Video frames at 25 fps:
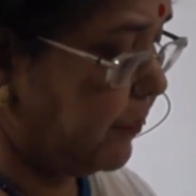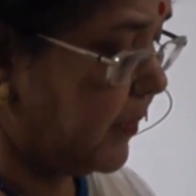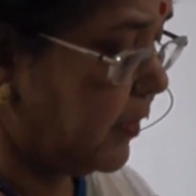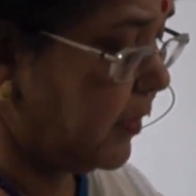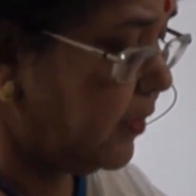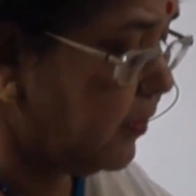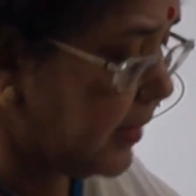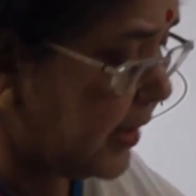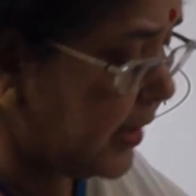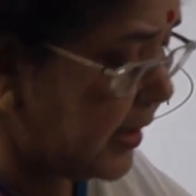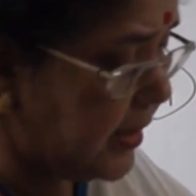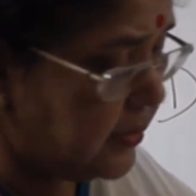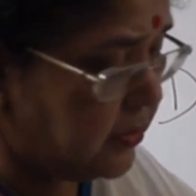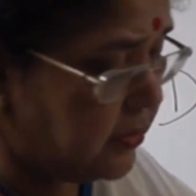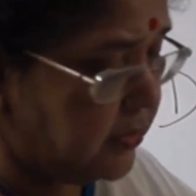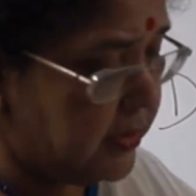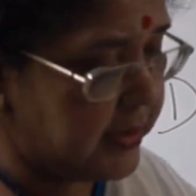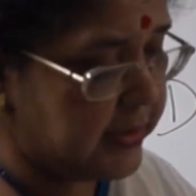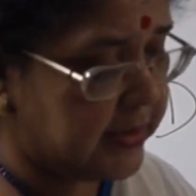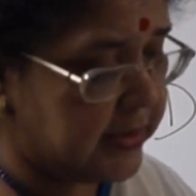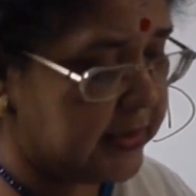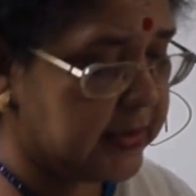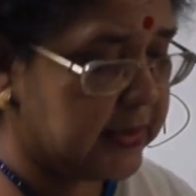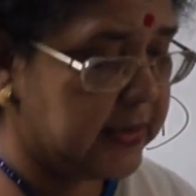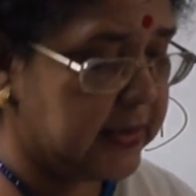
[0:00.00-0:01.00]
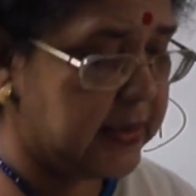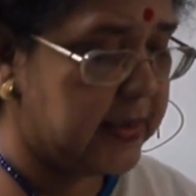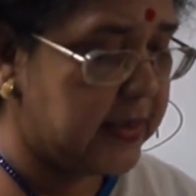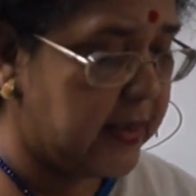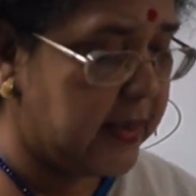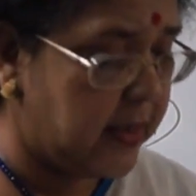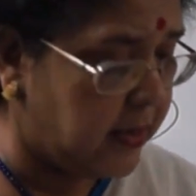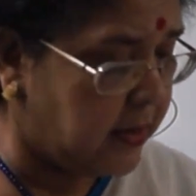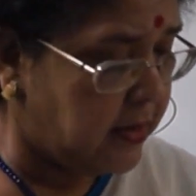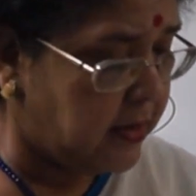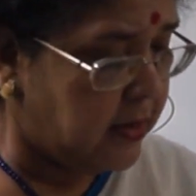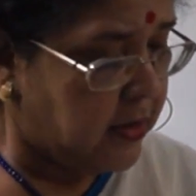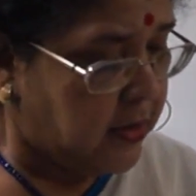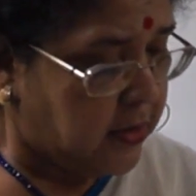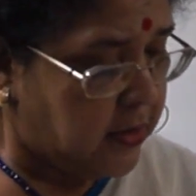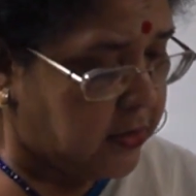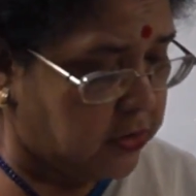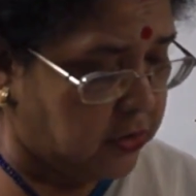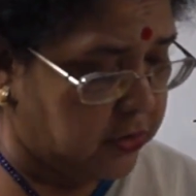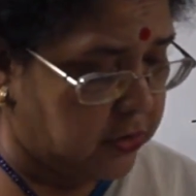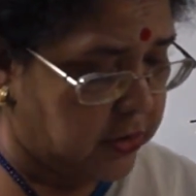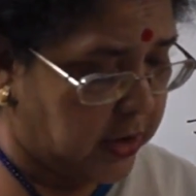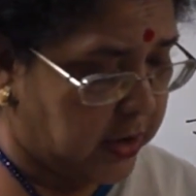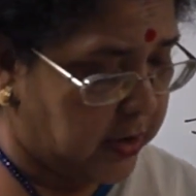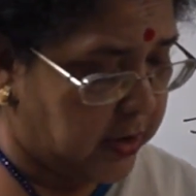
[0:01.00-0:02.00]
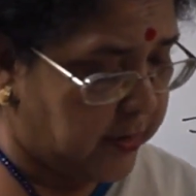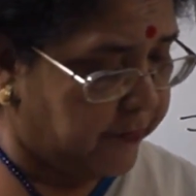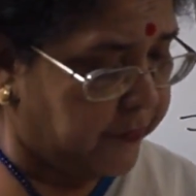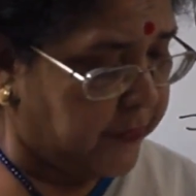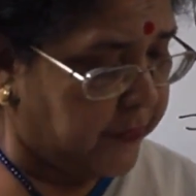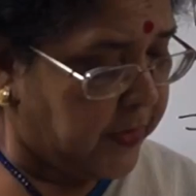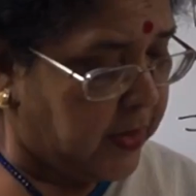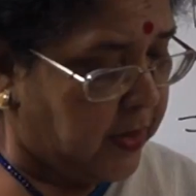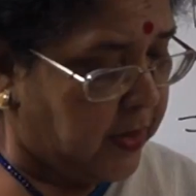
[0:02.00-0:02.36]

Okay, so is it clear? So the